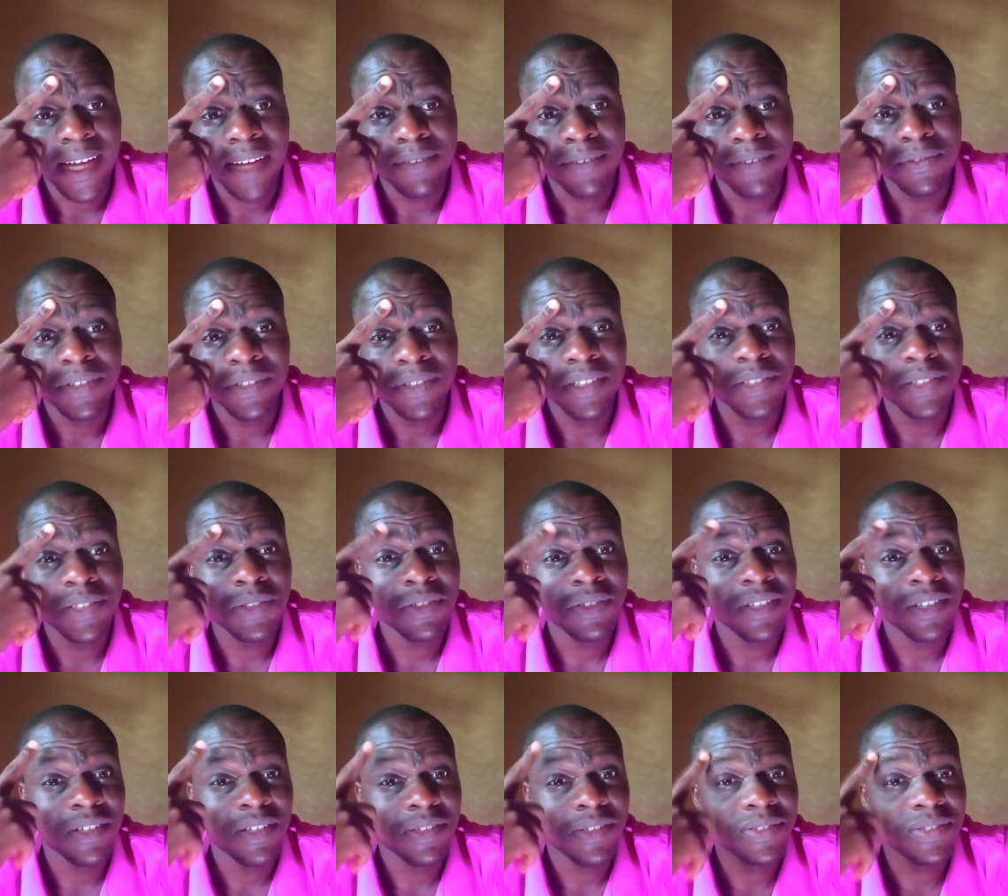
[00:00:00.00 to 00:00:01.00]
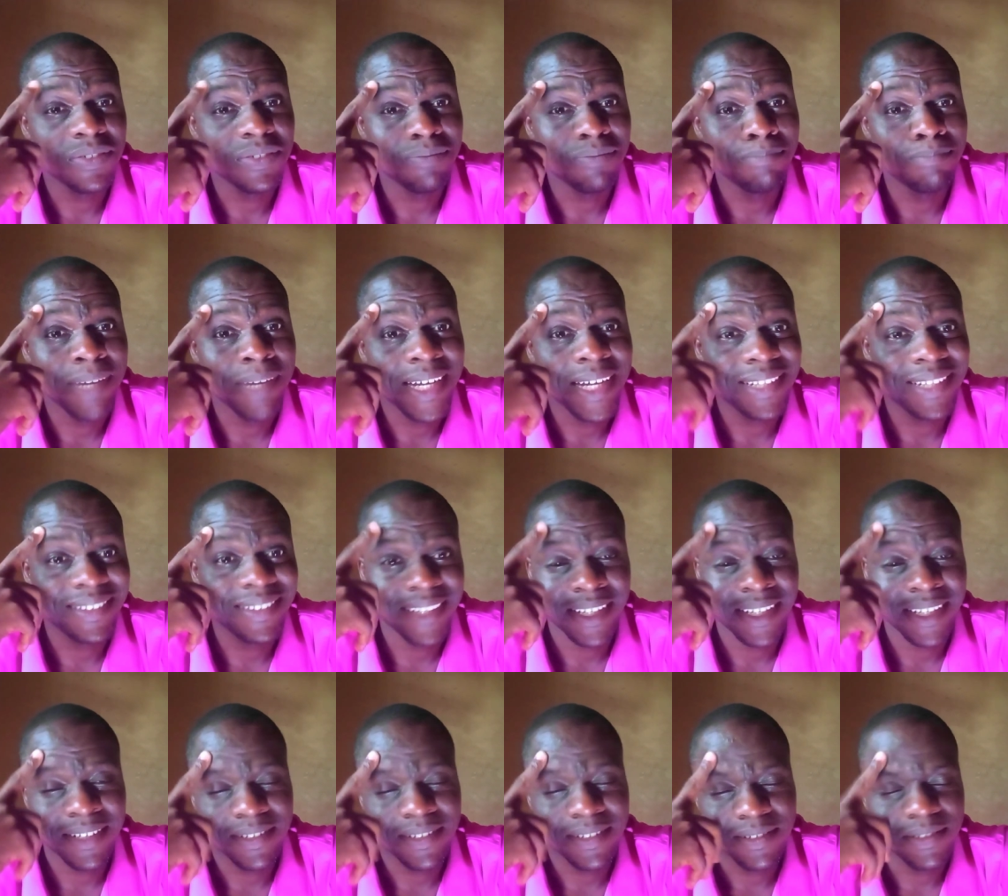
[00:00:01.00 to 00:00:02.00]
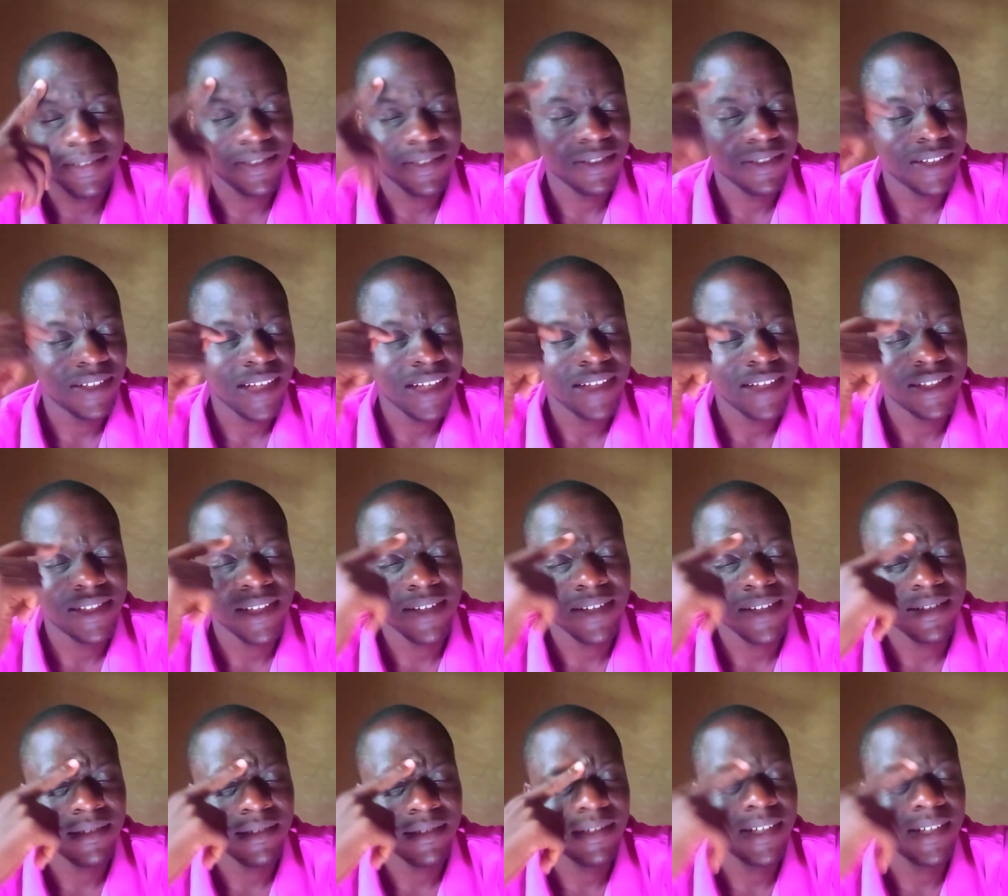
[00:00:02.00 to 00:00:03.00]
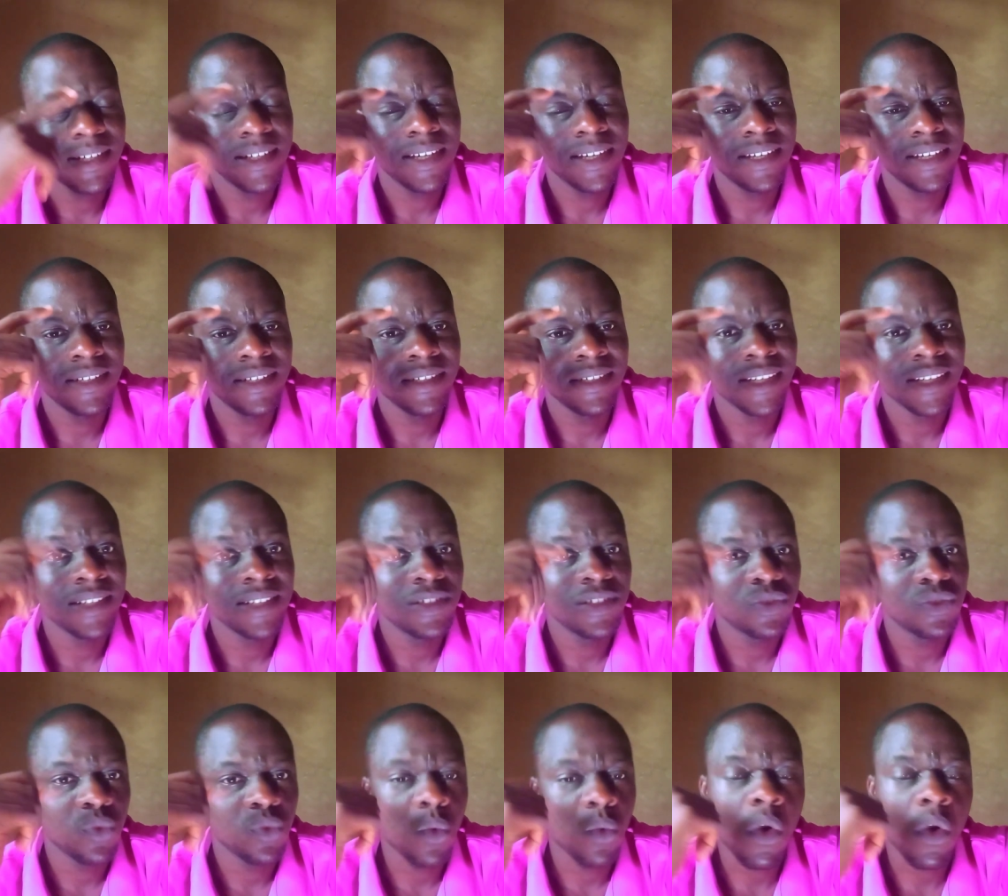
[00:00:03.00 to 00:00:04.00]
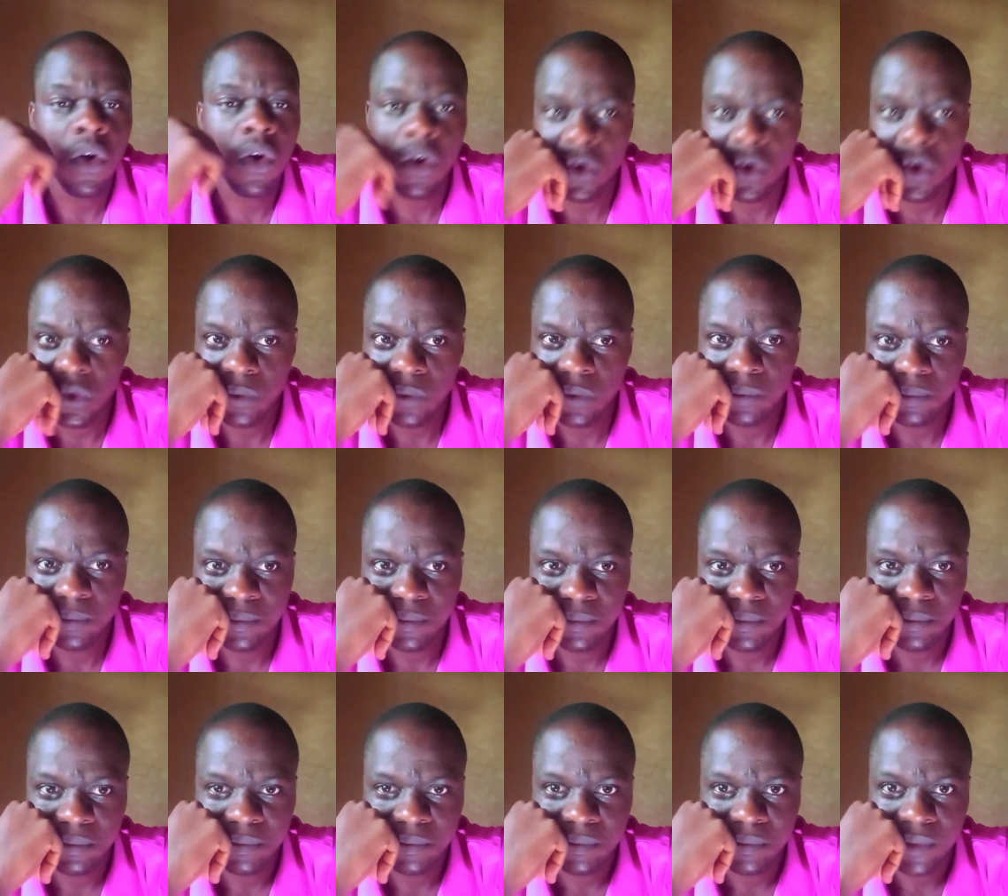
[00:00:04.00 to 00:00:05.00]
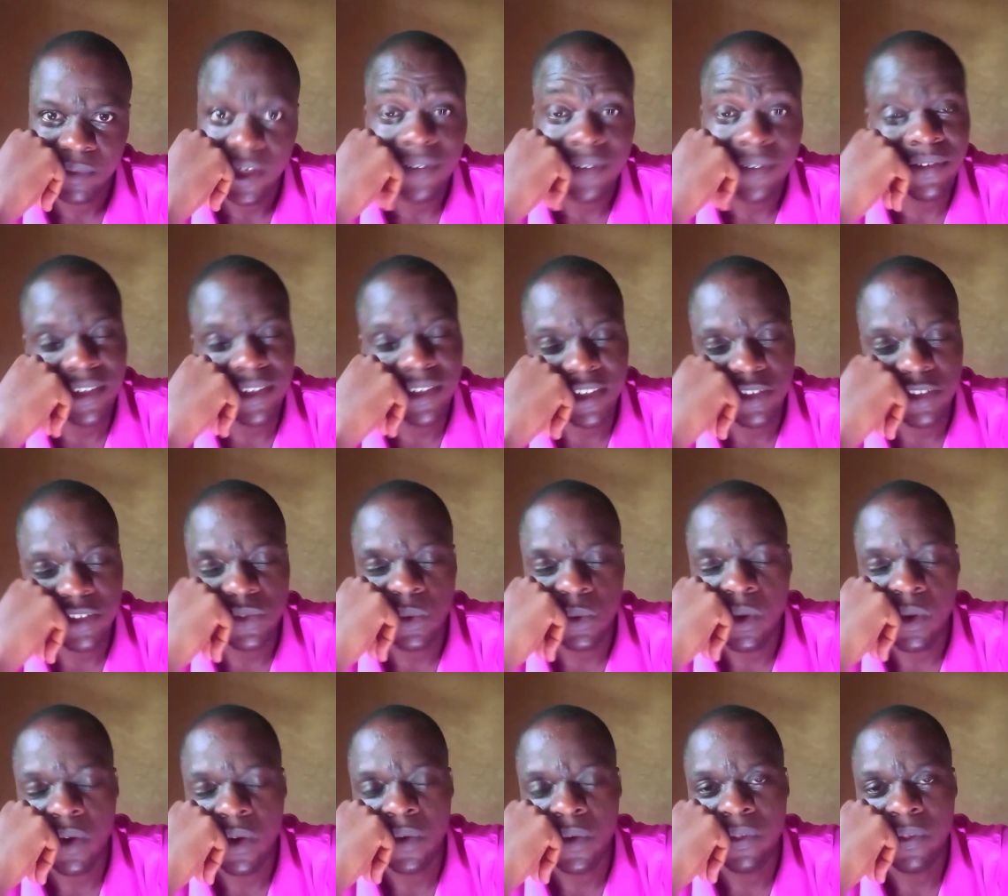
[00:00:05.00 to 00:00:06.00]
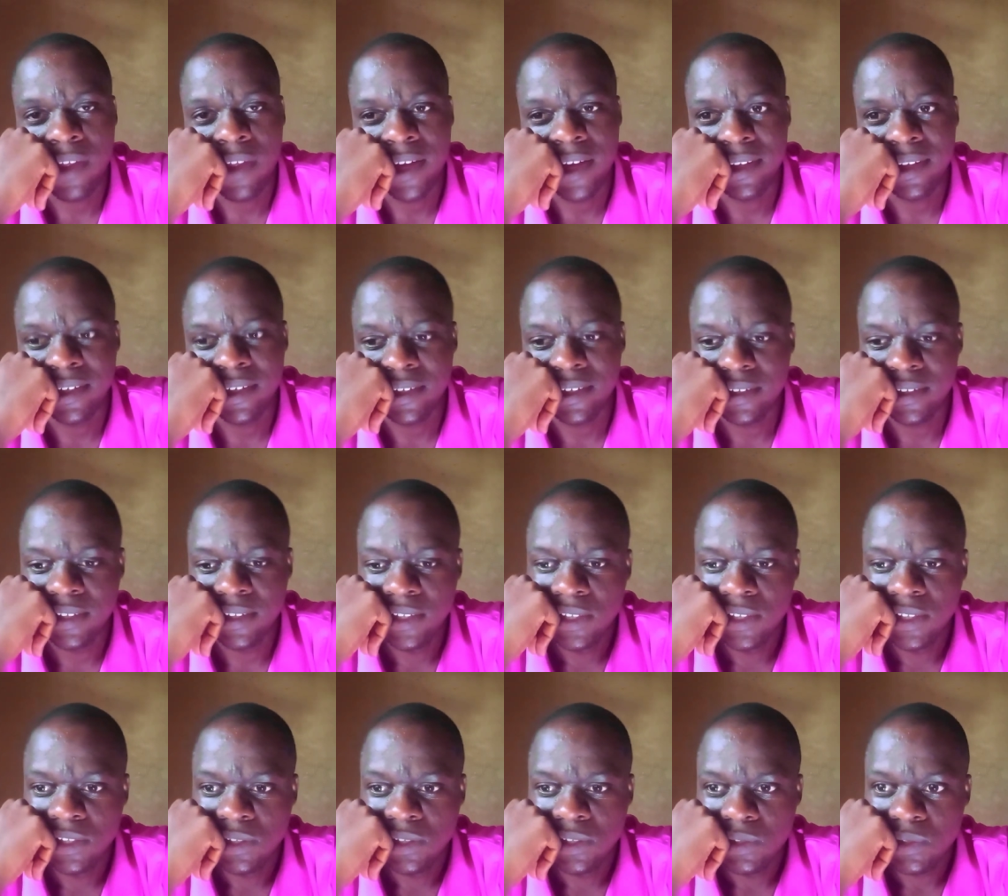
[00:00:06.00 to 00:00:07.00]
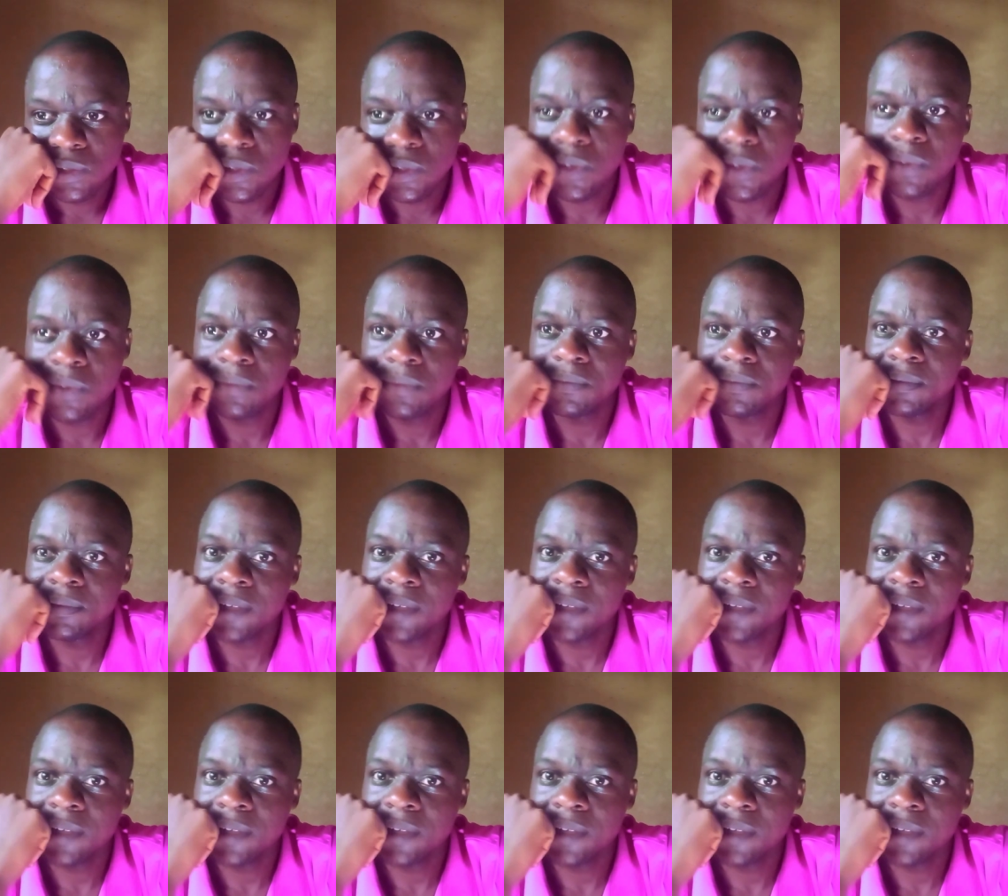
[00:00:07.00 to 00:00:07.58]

i've really done a lot of bad things on that channel that i i need to work on i really need to work on that so